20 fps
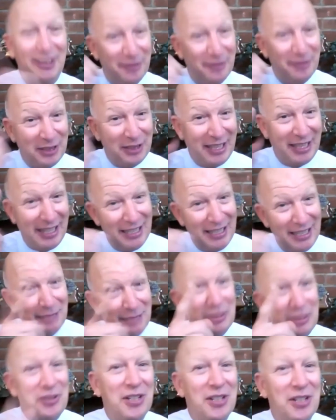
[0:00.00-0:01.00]
Again, I'm
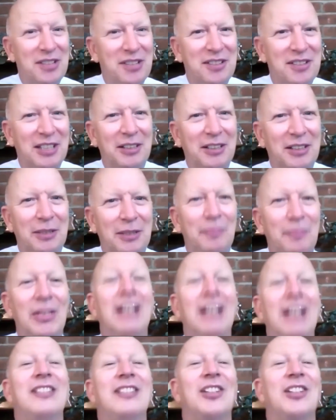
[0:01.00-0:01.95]
adjusting them to